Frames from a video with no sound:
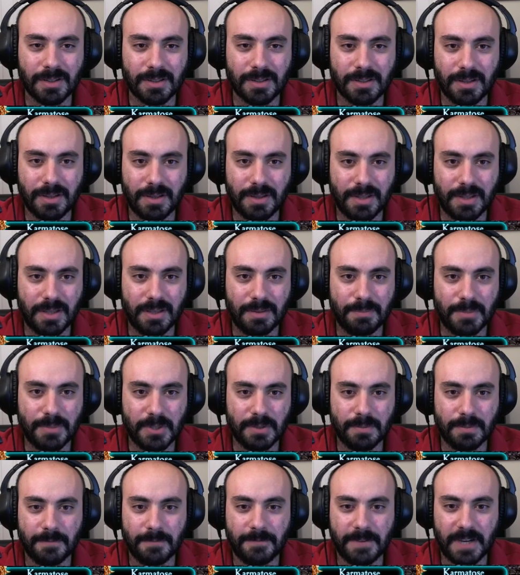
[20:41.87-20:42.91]
And then
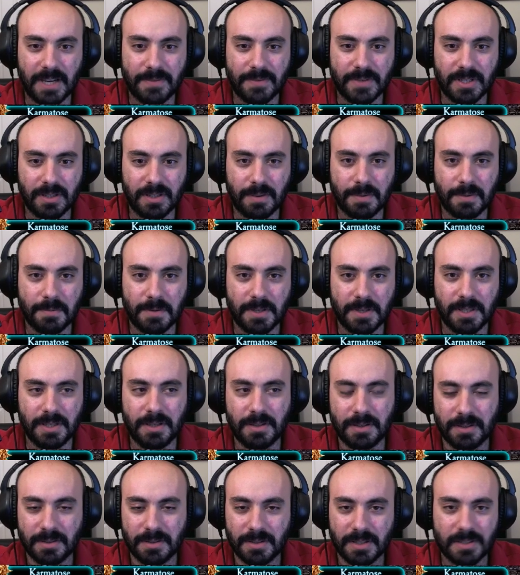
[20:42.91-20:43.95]
boom, 5 into the 3,
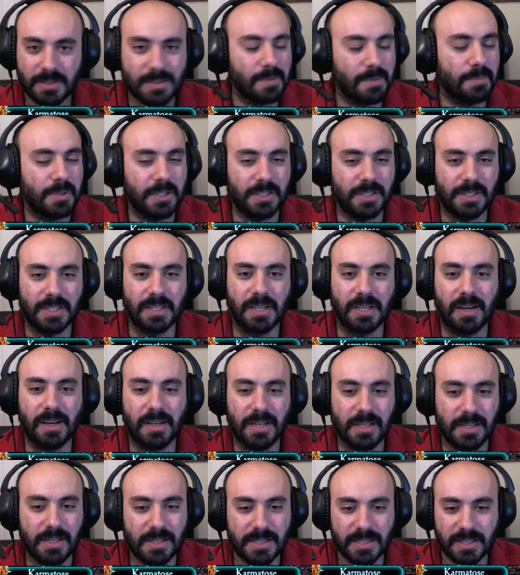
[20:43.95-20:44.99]
it's completely gone.
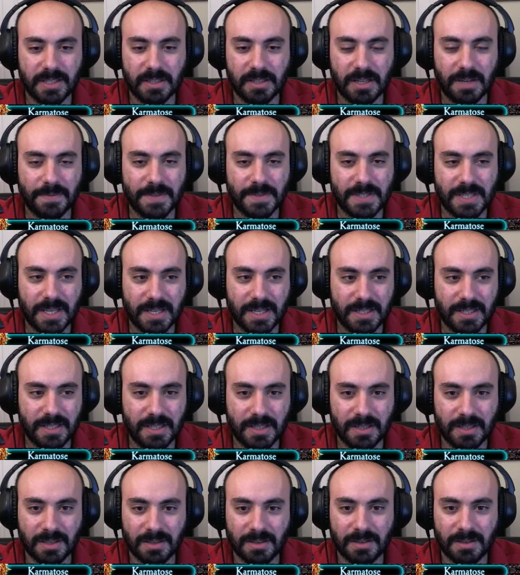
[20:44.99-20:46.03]
He doesn't get off a second
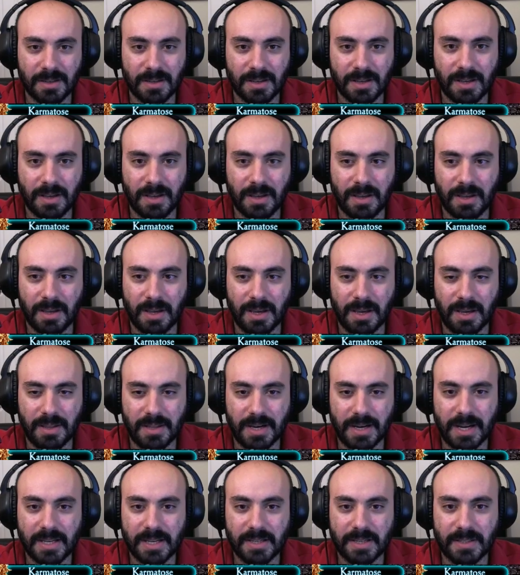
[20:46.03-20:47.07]
hit. And then
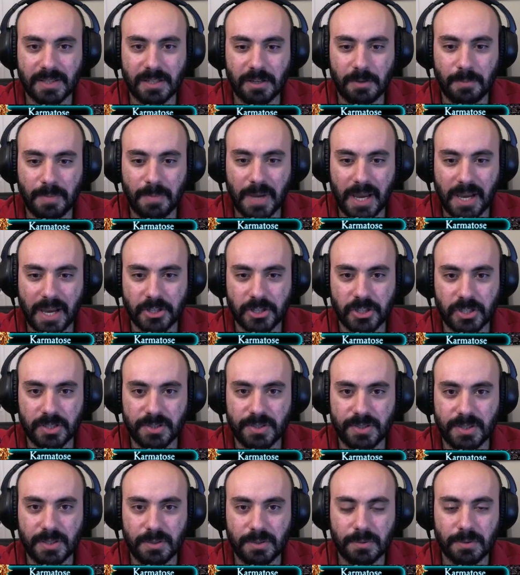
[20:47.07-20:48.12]
I get to go bash in
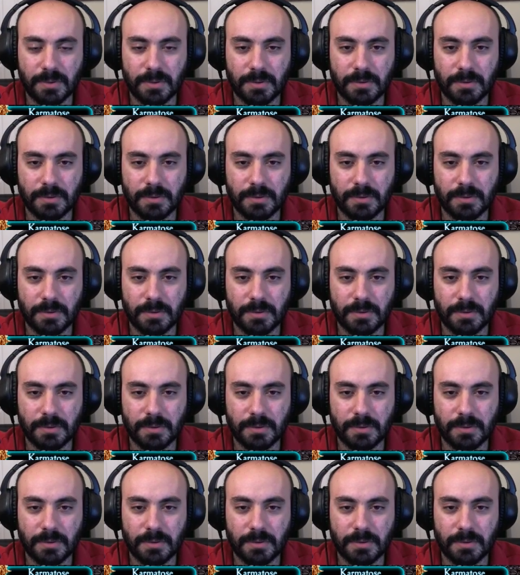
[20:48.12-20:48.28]
2.